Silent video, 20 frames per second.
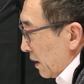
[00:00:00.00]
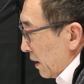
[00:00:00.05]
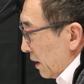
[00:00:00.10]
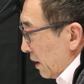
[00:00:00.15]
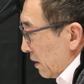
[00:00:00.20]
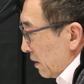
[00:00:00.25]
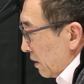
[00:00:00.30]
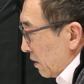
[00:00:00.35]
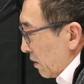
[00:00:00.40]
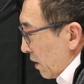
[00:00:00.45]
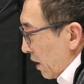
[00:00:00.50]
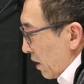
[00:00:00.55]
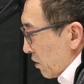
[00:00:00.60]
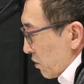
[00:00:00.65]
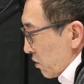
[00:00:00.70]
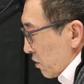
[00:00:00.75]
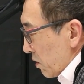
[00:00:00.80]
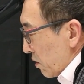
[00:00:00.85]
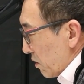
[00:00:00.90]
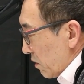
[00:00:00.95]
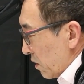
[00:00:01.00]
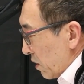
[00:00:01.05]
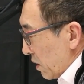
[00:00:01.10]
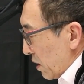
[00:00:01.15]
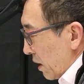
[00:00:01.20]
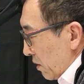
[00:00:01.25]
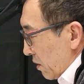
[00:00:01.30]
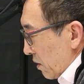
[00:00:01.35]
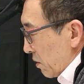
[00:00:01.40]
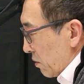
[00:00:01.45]
in enhancing the
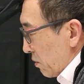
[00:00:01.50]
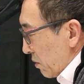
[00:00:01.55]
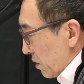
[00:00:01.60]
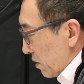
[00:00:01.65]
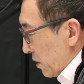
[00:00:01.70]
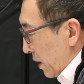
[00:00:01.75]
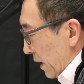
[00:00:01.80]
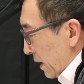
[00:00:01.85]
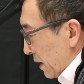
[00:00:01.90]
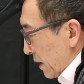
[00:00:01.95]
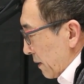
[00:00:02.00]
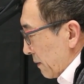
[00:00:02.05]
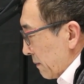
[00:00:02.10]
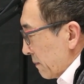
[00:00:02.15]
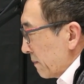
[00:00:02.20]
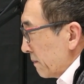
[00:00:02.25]
industry sector.